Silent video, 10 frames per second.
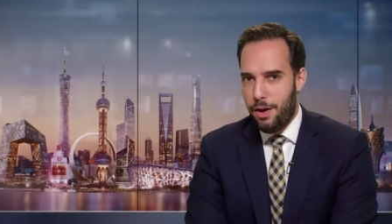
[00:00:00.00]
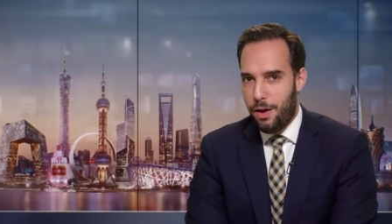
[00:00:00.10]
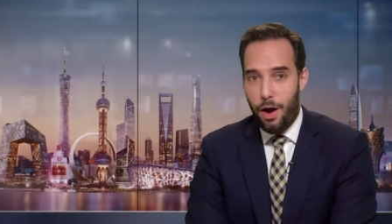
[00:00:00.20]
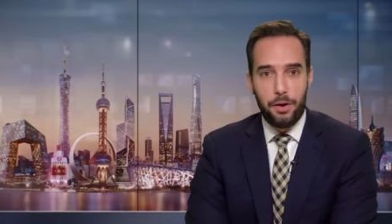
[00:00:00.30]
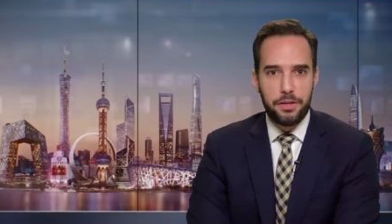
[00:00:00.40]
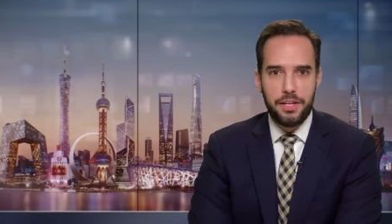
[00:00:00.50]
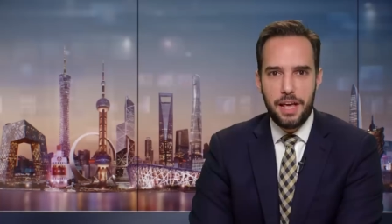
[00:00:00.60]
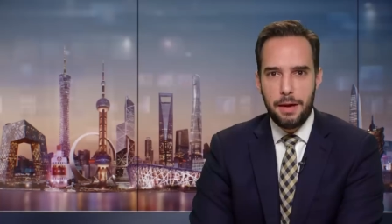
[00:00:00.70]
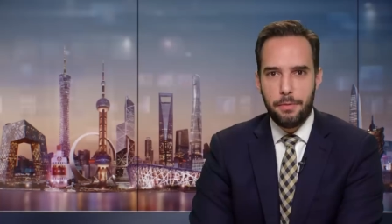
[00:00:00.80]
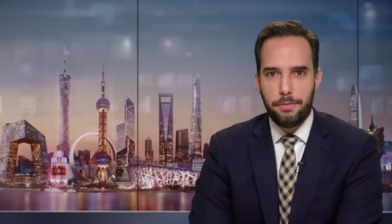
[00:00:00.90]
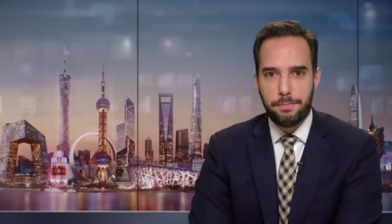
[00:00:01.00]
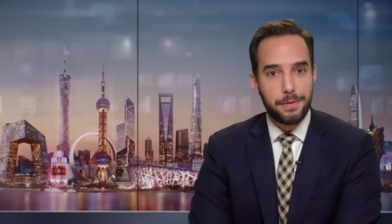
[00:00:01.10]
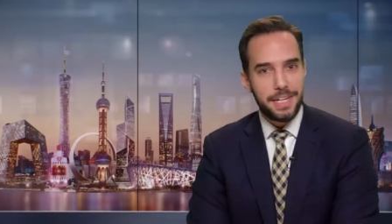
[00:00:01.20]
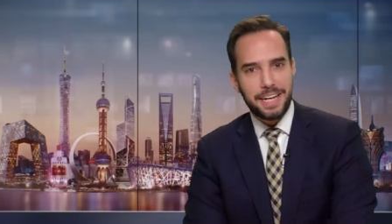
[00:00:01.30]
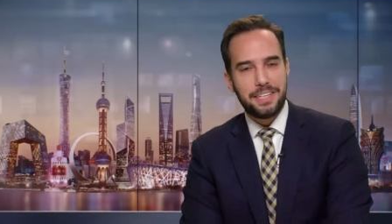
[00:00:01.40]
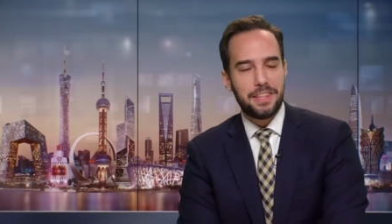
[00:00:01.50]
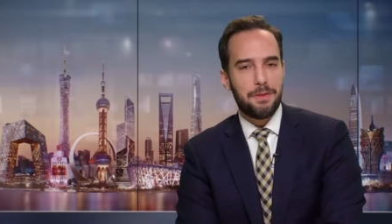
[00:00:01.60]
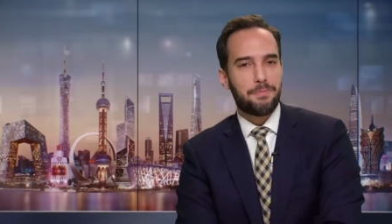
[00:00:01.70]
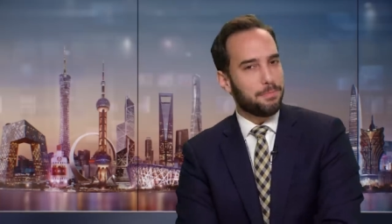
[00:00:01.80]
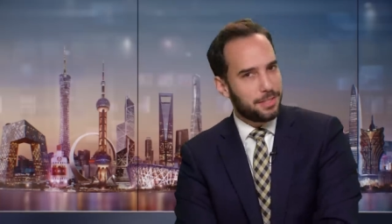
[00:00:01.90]
all in the name of protecting
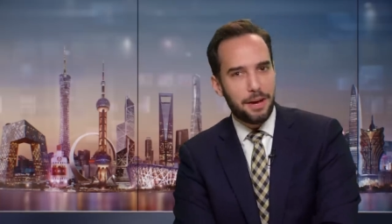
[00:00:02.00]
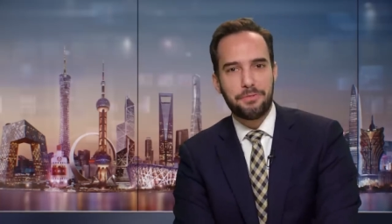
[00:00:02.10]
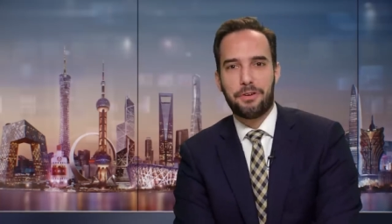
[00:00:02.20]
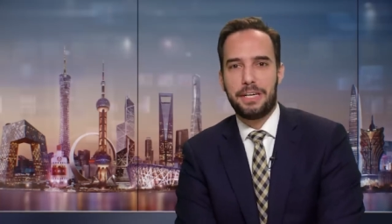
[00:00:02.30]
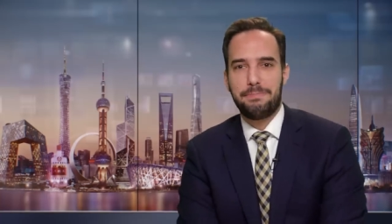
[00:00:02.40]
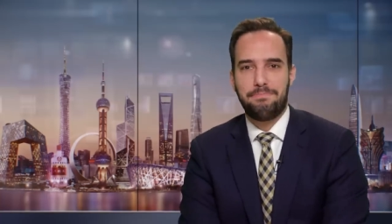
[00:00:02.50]
them from suffering.